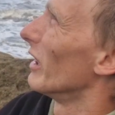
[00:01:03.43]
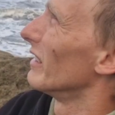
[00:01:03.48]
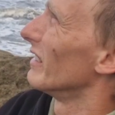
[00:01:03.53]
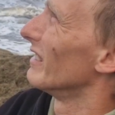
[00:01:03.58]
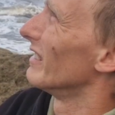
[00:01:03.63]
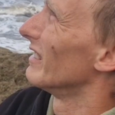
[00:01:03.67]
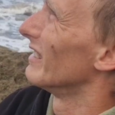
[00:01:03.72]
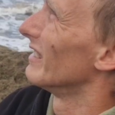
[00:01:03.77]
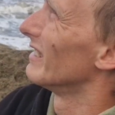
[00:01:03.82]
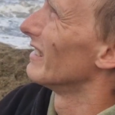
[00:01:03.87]

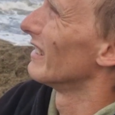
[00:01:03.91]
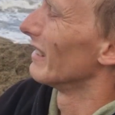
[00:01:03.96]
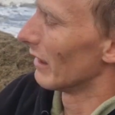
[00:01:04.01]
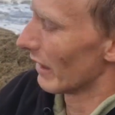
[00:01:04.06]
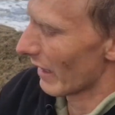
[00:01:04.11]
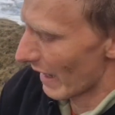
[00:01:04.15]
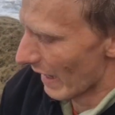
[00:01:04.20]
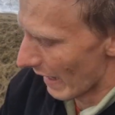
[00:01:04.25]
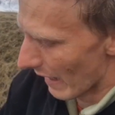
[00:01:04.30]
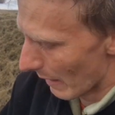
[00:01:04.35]

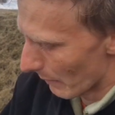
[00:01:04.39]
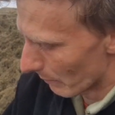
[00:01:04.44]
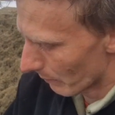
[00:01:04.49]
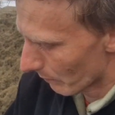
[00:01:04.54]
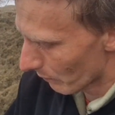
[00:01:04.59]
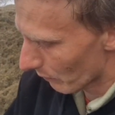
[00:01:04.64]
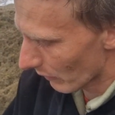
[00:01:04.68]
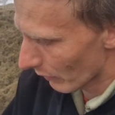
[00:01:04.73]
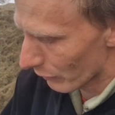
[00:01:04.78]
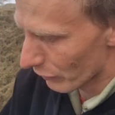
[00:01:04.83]

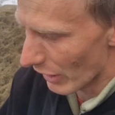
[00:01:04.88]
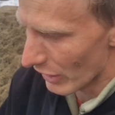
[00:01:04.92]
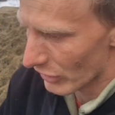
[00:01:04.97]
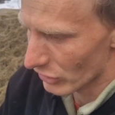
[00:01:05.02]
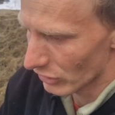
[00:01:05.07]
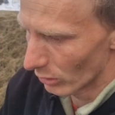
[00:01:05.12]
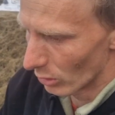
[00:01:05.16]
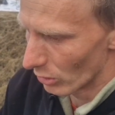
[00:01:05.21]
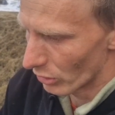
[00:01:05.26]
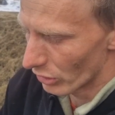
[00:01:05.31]

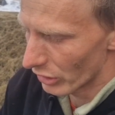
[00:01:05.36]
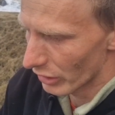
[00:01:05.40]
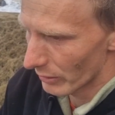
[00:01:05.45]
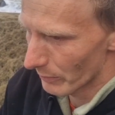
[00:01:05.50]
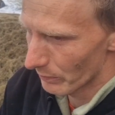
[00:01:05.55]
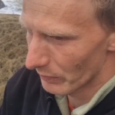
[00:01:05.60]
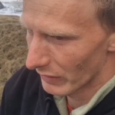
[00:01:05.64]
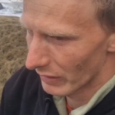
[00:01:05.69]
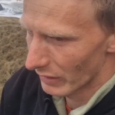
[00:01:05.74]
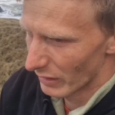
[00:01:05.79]
fresh lug,
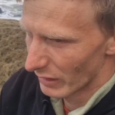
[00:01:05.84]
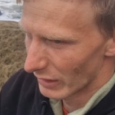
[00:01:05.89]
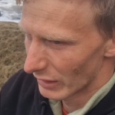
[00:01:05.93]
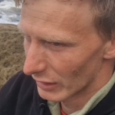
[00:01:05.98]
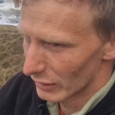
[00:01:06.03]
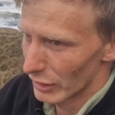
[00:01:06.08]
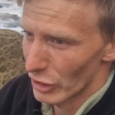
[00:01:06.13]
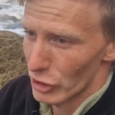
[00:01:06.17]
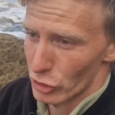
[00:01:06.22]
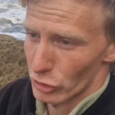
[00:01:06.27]

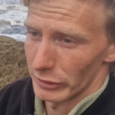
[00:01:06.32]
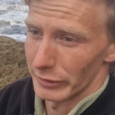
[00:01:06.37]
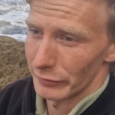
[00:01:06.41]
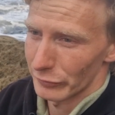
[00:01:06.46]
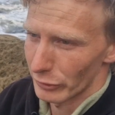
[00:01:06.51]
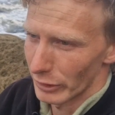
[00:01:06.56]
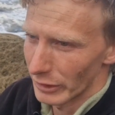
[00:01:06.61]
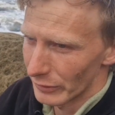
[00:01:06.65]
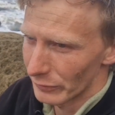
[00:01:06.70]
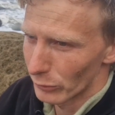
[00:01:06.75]
literally
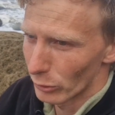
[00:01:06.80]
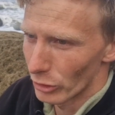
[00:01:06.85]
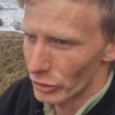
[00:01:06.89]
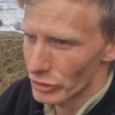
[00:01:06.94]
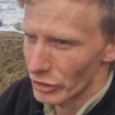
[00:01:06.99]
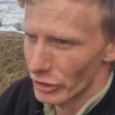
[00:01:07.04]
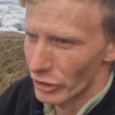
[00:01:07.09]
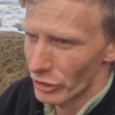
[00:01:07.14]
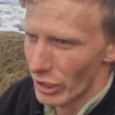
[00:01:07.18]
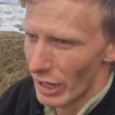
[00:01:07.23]
3
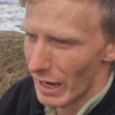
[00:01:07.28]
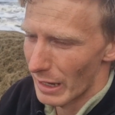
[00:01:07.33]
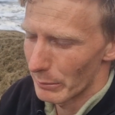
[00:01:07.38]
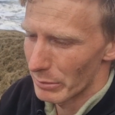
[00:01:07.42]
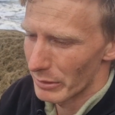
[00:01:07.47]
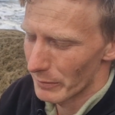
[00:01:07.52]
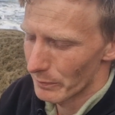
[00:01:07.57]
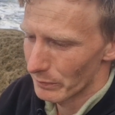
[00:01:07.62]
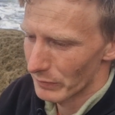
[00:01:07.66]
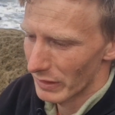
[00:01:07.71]
frozen crab,
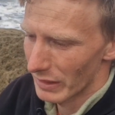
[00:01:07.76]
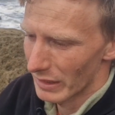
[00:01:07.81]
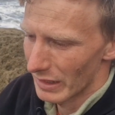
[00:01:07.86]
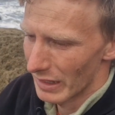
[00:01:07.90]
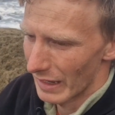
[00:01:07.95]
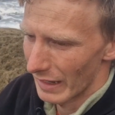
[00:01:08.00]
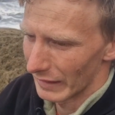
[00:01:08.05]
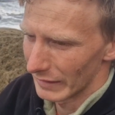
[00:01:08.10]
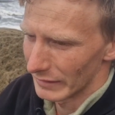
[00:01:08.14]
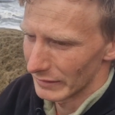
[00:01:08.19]

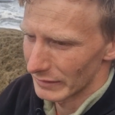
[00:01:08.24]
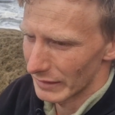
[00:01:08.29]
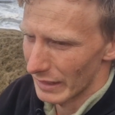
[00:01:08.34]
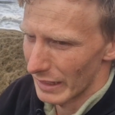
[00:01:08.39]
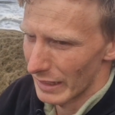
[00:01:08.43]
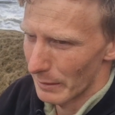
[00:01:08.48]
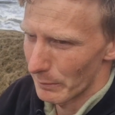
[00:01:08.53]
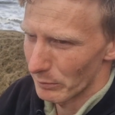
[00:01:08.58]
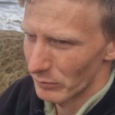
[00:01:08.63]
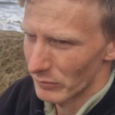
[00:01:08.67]
and
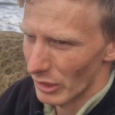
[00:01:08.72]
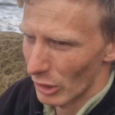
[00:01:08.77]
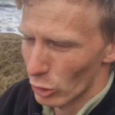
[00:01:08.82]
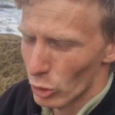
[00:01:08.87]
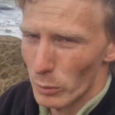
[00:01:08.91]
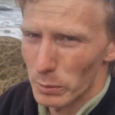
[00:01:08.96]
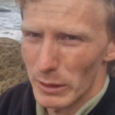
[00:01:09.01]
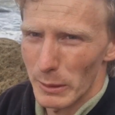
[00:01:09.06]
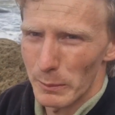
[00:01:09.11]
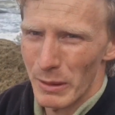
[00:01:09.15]
a
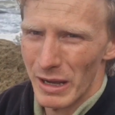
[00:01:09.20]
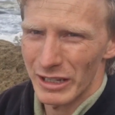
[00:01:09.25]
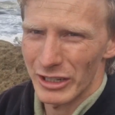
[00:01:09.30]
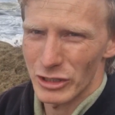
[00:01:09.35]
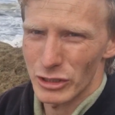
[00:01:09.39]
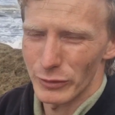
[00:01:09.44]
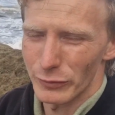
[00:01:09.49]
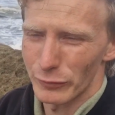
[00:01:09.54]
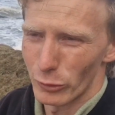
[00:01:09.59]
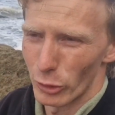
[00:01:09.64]
couple of
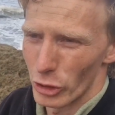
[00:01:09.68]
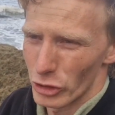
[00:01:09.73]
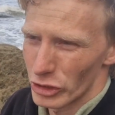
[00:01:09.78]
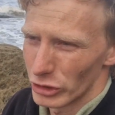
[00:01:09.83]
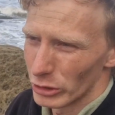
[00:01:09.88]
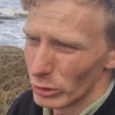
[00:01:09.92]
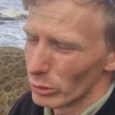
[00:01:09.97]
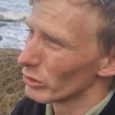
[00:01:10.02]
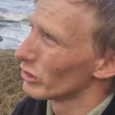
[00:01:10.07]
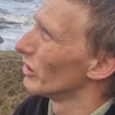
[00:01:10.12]
packets of
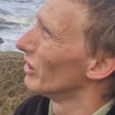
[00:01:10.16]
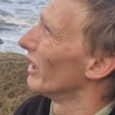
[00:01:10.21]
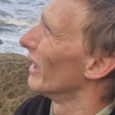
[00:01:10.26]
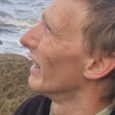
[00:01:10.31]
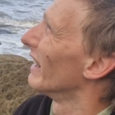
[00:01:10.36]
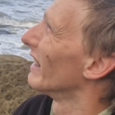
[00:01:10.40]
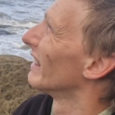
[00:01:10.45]
frozen lug today.